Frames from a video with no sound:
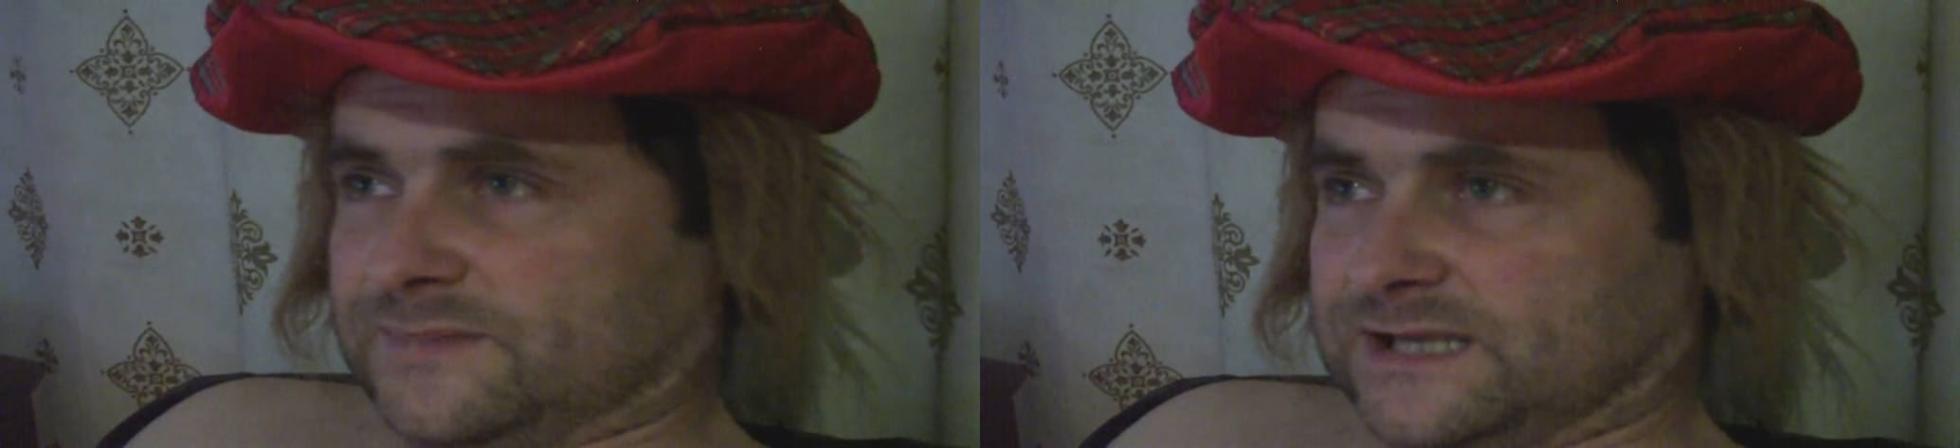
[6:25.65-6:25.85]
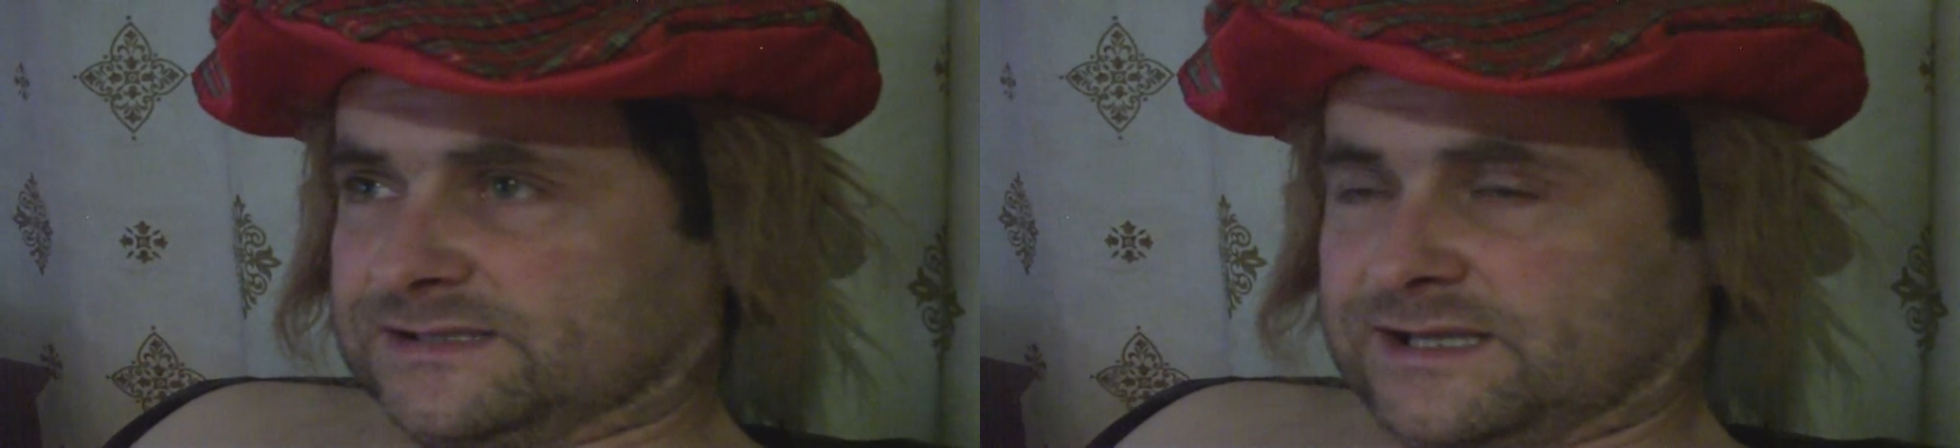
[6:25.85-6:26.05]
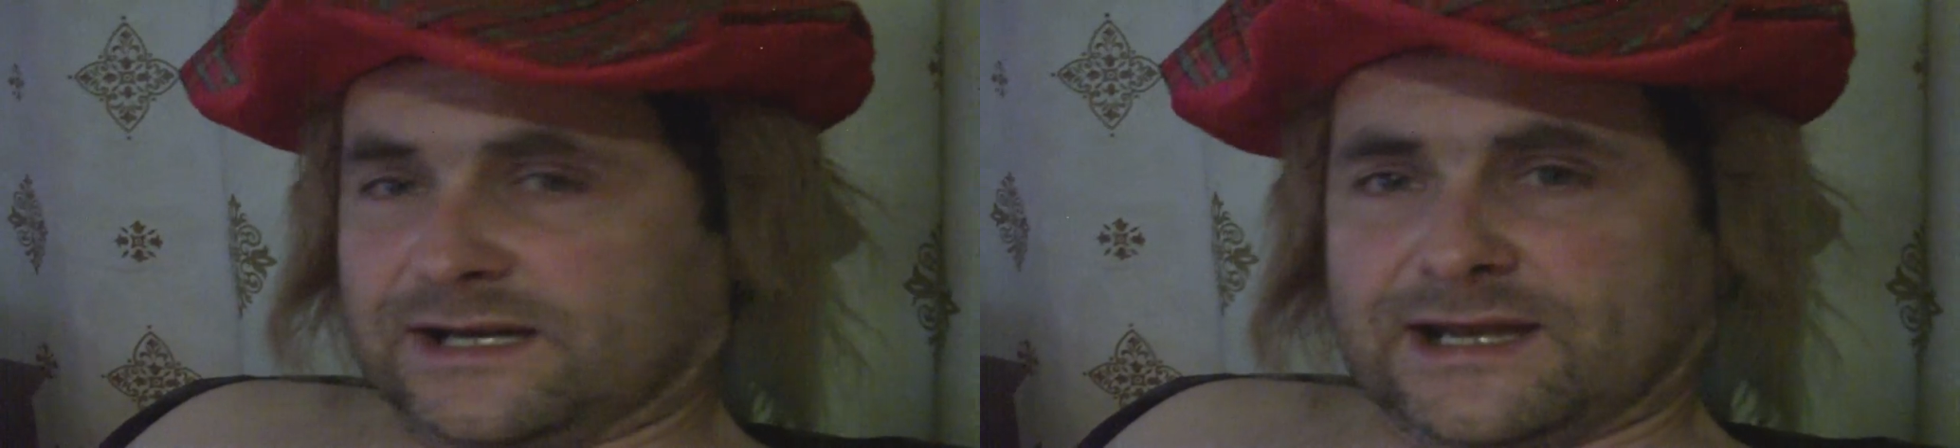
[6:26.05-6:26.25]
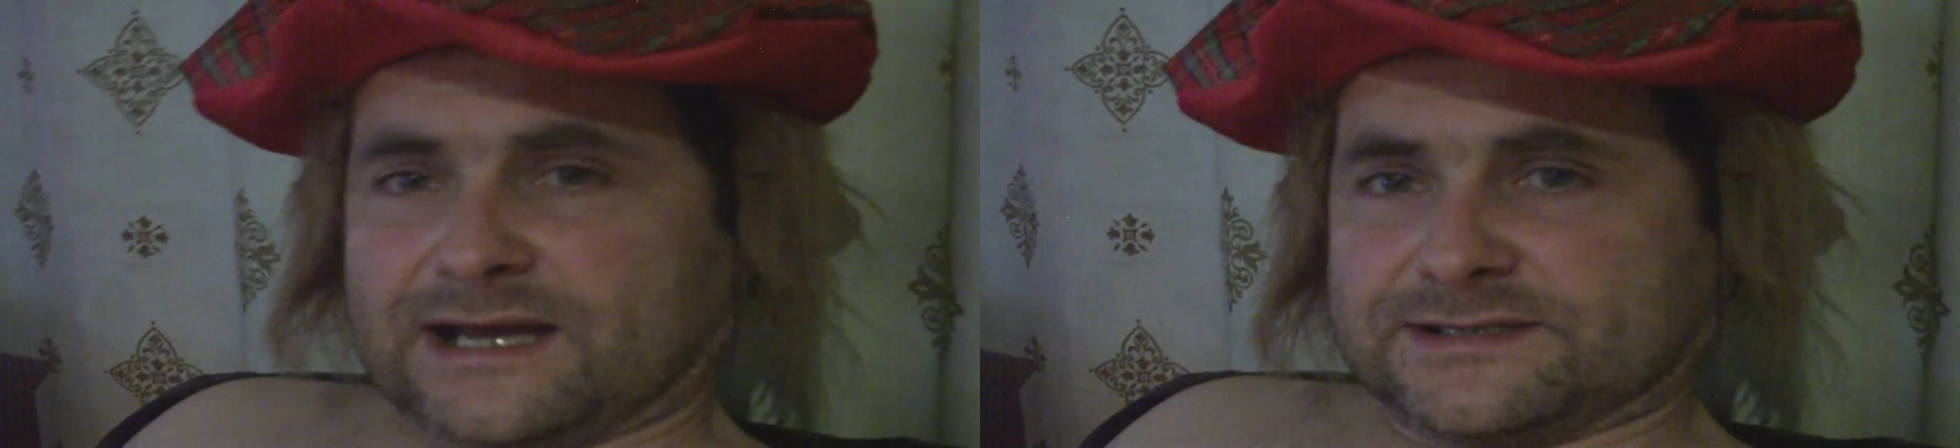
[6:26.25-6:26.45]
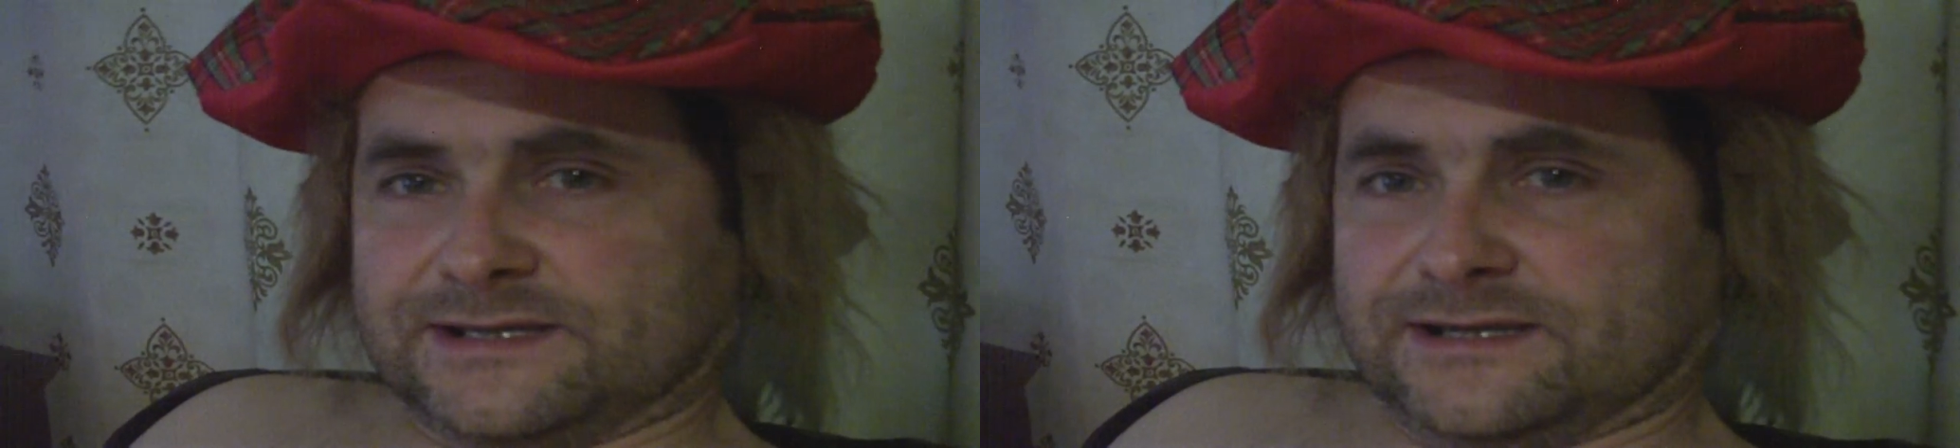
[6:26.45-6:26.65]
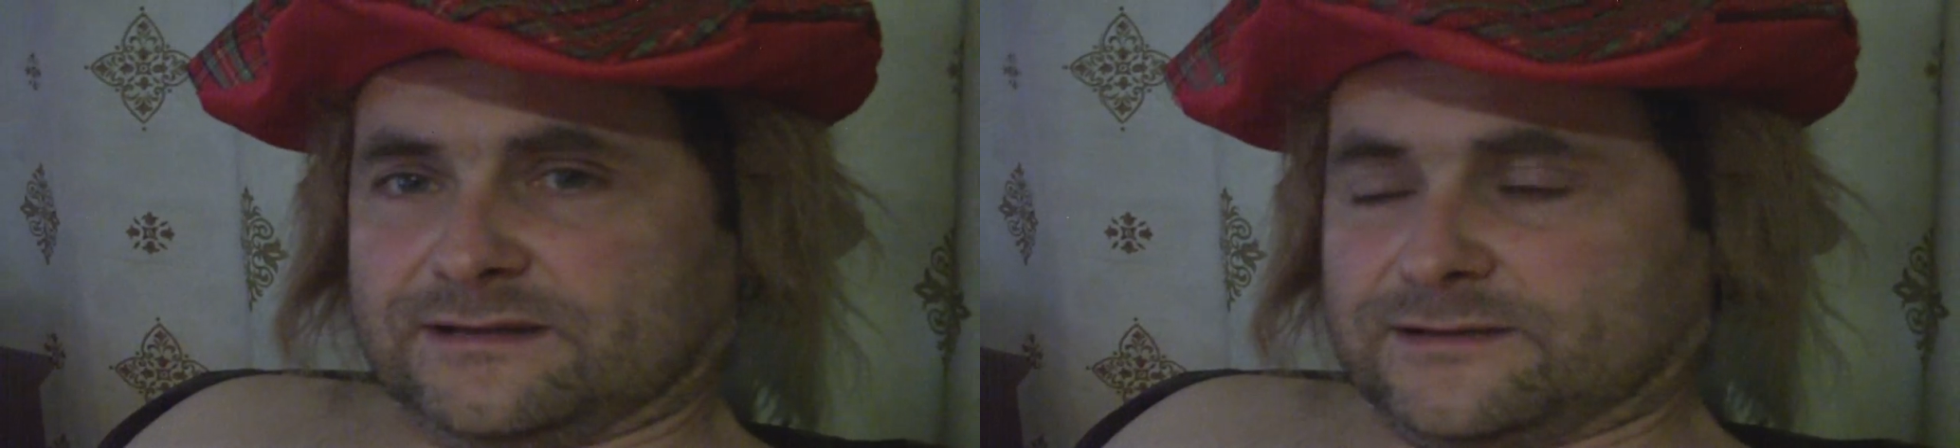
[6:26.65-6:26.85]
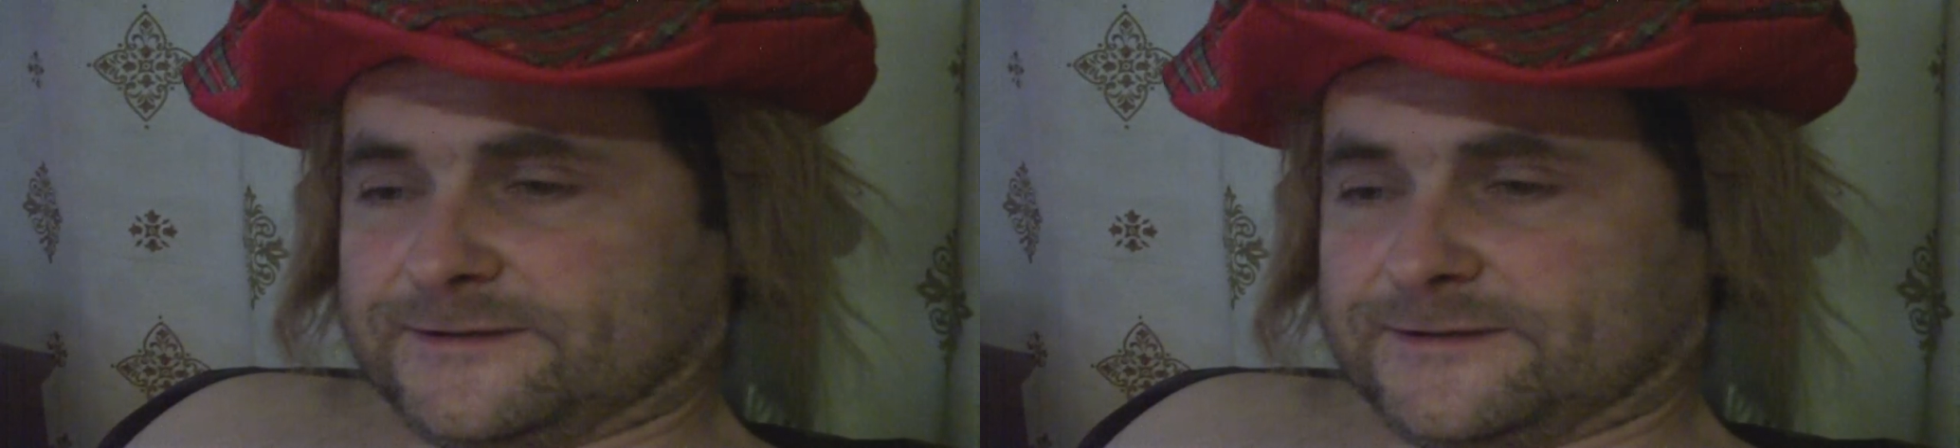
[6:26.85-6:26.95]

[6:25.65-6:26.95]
basically that's it.